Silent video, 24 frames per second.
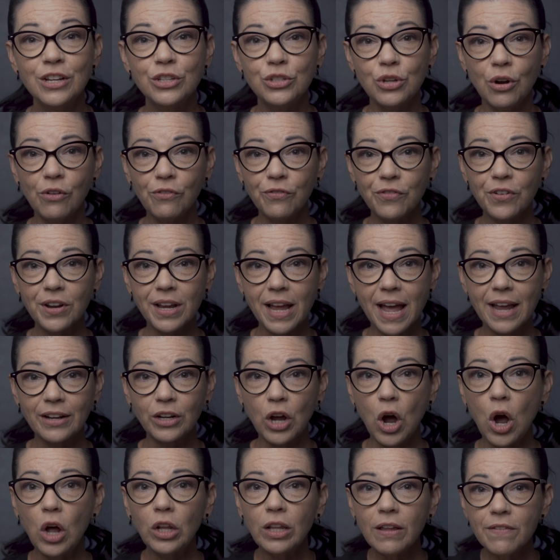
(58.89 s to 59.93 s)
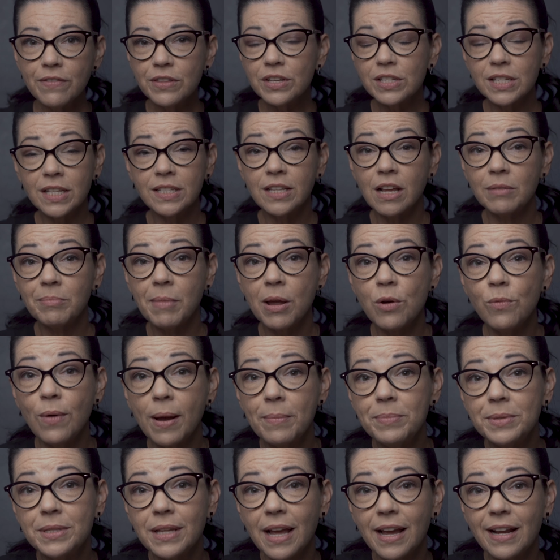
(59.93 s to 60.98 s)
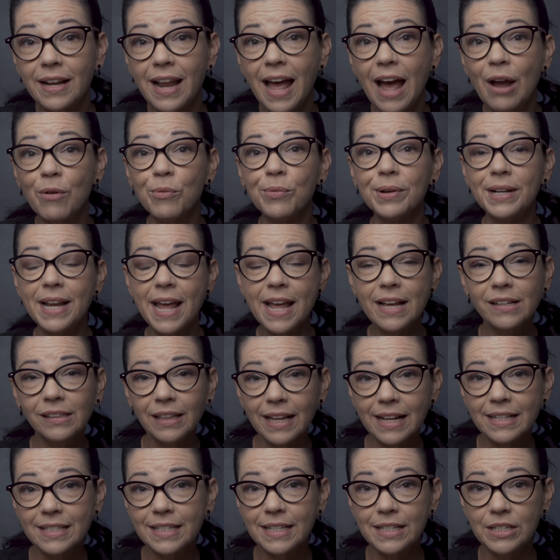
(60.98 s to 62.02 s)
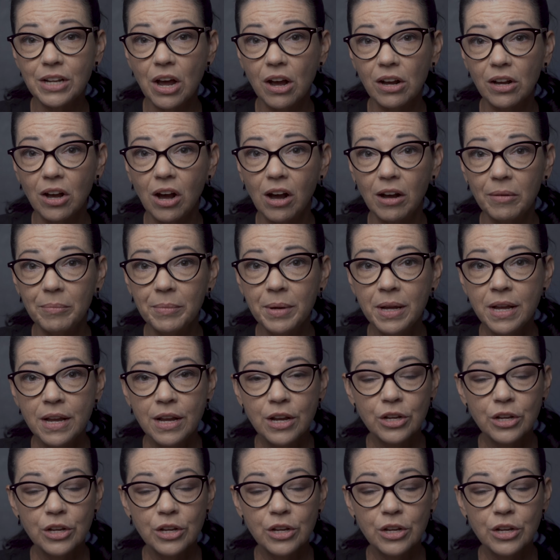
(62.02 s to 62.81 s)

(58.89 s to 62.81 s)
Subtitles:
Don't forget, all of this is on my website at reneeclancy.com.